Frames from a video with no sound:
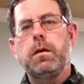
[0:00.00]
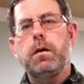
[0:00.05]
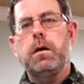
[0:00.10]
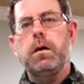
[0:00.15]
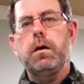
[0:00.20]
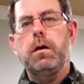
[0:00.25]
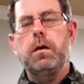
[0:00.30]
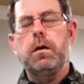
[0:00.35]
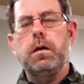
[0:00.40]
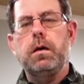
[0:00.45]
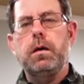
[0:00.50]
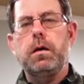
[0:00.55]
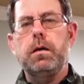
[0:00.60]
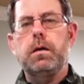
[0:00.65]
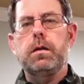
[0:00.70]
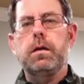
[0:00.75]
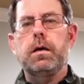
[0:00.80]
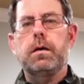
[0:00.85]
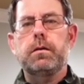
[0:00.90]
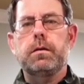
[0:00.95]

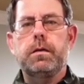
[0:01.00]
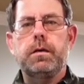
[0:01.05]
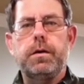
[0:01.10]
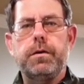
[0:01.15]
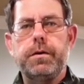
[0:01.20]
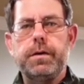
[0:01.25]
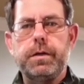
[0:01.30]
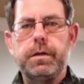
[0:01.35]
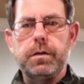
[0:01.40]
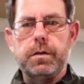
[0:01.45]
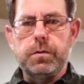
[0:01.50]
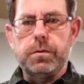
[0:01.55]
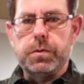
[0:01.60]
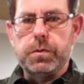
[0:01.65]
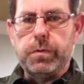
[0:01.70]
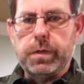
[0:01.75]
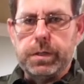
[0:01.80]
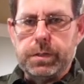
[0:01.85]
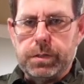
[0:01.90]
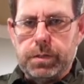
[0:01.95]
and I carry an
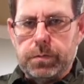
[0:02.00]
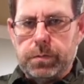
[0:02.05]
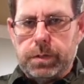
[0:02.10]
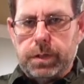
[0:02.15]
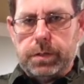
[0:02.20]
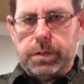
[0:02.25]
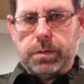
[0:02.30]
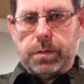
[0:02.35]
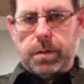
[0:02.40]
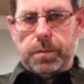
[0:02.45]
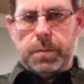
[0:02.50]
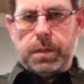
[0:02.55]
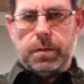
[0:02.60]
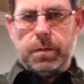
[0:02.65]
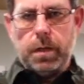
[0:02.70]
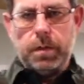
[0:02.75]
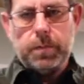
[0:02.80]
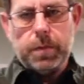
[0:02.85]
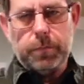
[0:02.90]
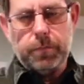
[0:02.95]
02 SOT, so
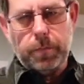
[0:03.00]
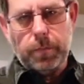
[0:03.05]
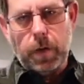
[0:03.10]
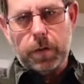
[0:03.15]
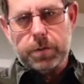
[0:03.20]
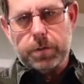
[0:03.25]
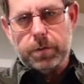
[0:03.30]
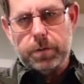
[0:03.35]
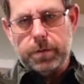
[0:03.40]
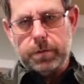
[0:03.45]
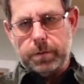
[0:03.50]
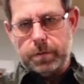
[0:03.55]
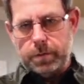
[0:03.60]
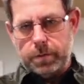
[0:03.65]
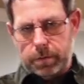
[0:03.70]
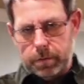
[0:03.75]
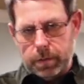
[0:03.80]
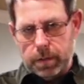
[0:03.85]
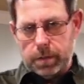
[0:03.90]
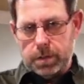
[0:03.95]
I'm also
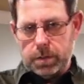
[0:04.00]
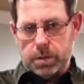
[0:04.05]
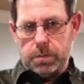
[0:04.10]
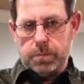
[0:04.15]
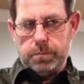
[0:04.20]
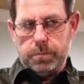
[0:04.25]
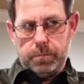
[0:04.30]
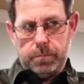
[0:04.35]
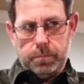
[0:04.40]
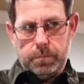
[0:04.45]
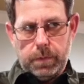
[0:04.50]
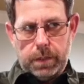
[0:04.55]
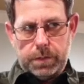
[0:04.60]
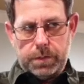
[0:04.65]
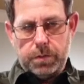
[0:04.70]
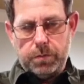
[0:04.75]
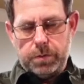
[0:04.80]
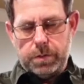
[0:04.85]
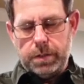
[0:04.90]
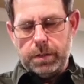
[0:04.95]
a
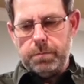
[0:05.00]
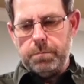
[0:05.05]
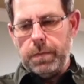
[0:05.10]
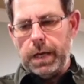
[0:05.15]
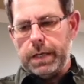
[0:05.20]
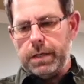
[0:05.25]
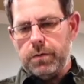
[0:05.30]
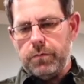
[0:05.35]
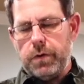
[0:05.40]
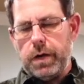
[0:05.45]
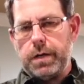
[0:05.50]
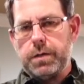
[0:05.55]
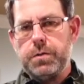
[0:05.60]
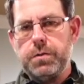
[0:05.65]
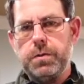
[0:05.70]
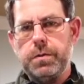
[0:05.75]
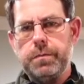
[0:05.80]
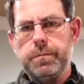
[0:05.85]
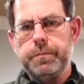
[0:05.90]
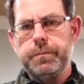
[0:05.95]
SOT
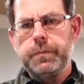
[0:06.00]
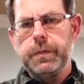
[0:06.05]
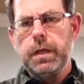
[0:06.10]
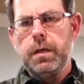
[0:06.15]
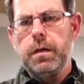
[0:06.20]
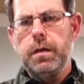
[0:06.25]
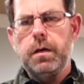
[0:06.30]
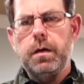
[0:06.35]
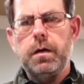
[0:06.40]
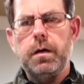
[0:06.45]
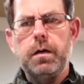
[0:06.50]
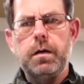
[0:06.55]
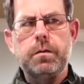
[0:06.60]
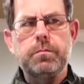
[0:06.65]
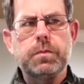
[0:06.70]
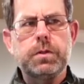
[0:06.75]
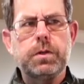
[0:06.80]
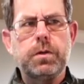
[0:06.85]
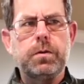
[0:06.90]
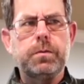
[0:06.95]
manufacturer.
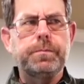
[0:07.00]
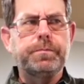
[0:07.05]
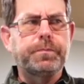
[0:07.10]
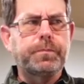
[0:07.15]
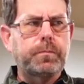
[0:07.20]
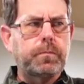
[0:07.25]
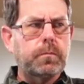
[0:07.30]
So